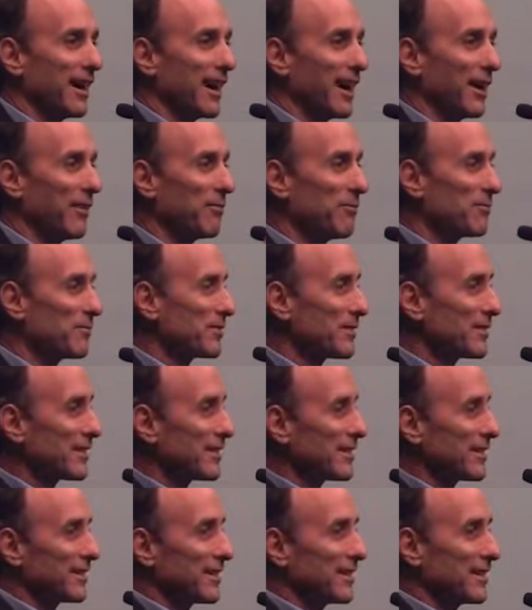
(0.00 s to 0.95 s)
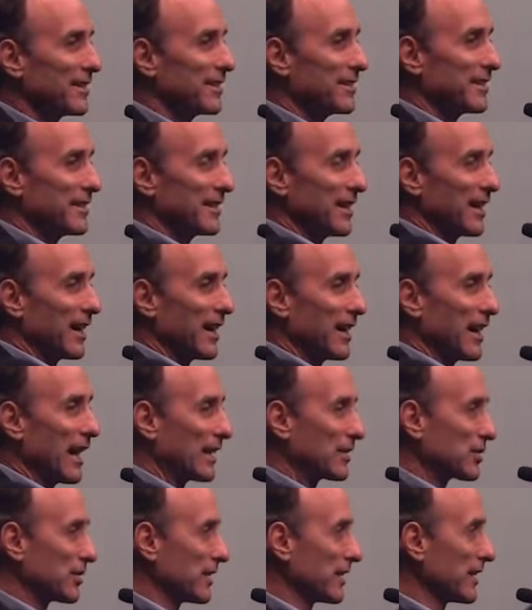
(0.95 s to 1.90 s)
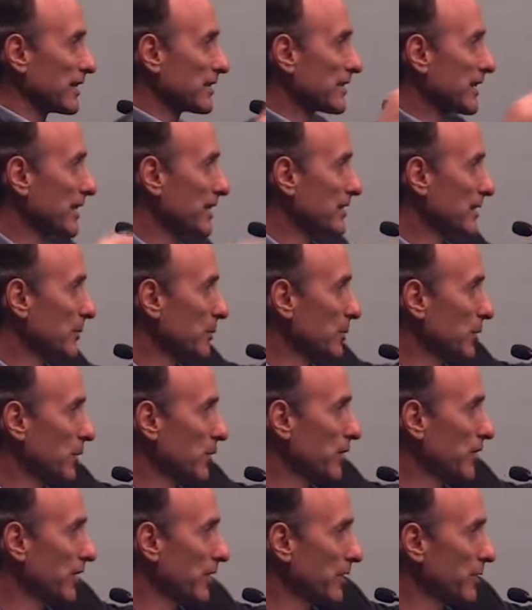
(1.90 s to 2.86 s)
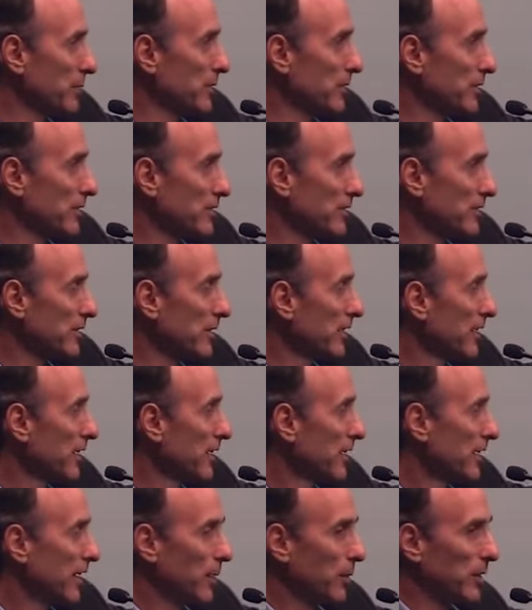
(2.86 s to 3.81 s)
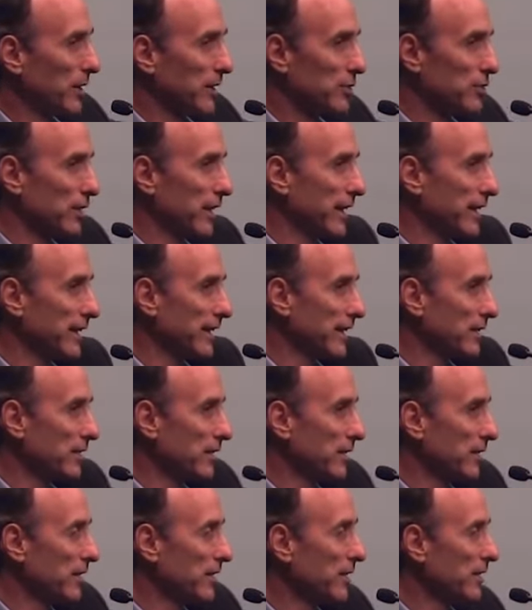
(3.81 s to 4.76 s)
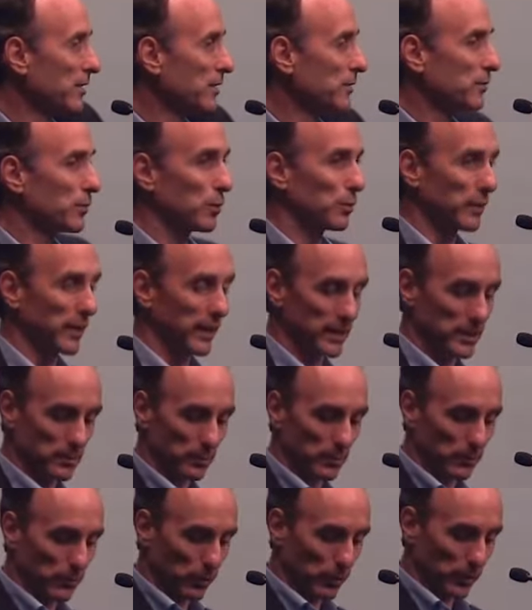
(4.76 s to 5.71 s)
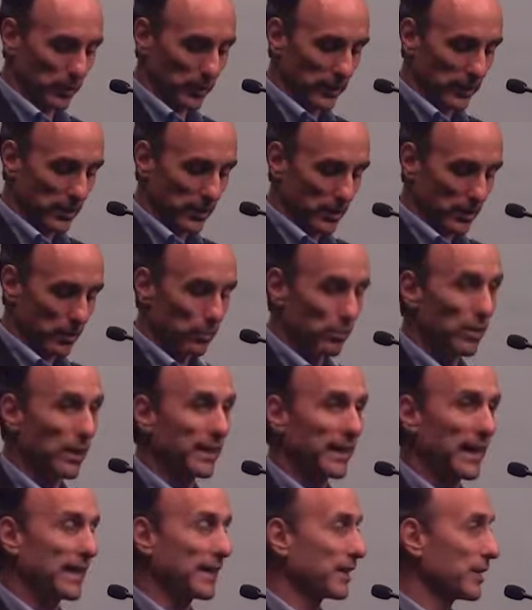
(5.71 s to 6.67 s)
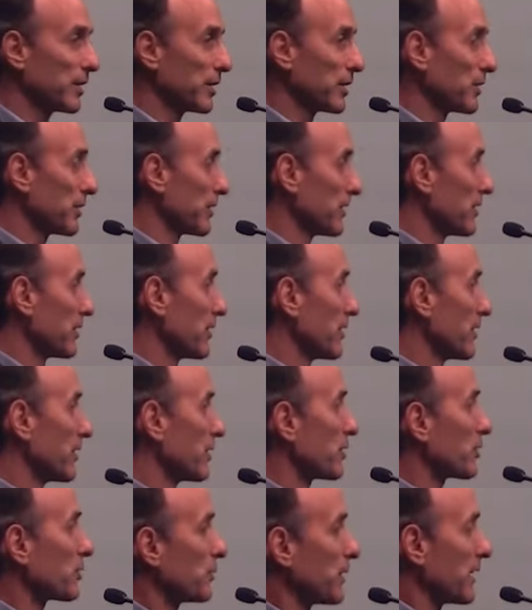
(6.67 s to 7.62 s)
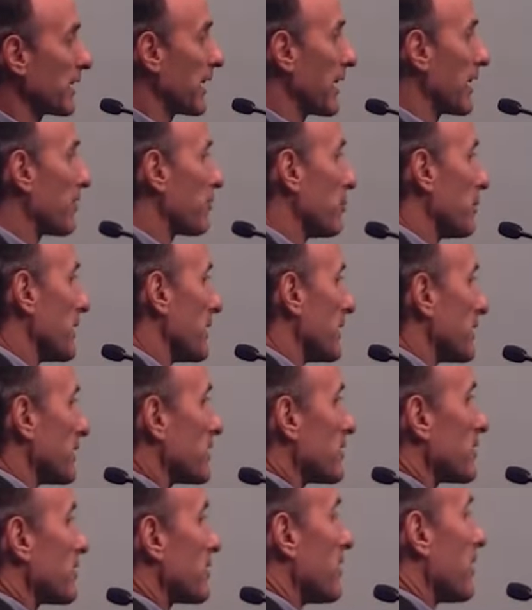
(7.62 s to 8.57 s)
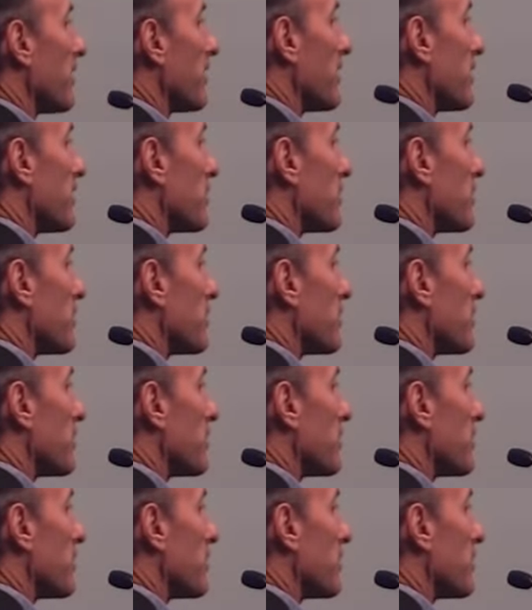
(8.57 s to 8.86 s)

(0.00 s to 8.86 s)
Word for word: Um, uh, actually, let's get someone over here because I want to try and get the full range before we run out of here in three and a half minutes.